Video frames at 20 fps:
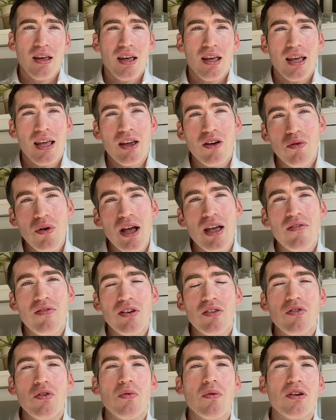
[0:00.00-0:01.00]
engraving
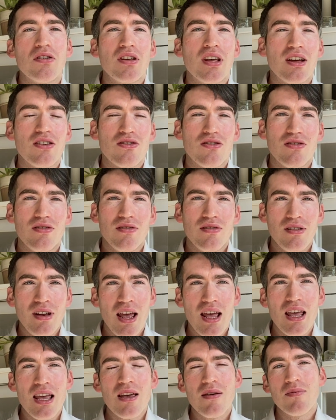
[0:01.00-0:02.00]
if you want to get
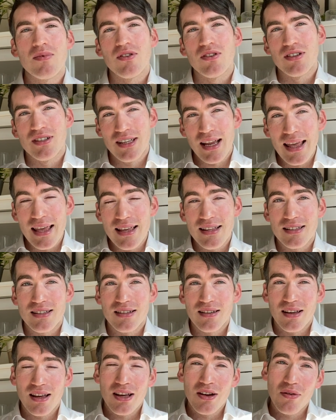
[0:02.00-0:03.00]
names or
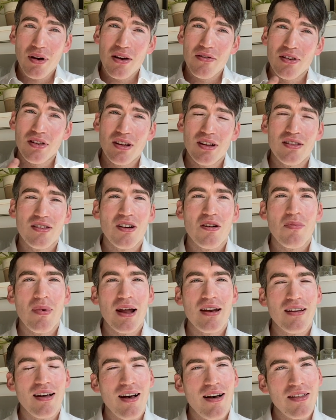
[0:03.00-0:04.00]
dates engraved on the inside of the
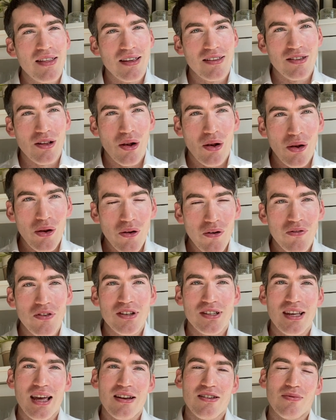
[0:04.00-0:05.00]
band. I think it's a lovely
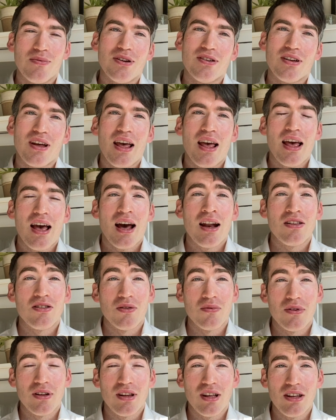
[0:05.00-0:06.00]
sentiment, and it's
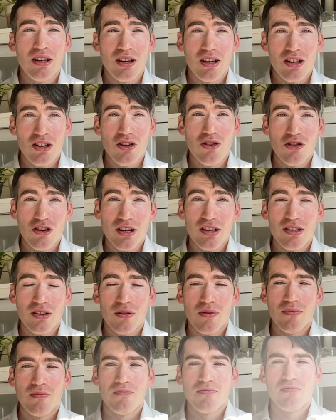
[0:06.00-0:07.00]
something that you can usually
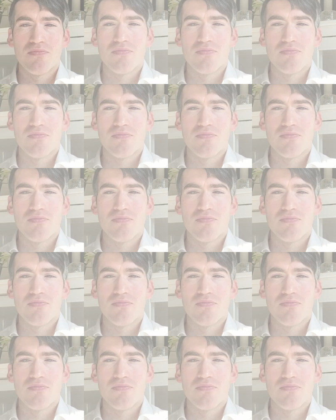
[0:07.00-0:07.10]
do.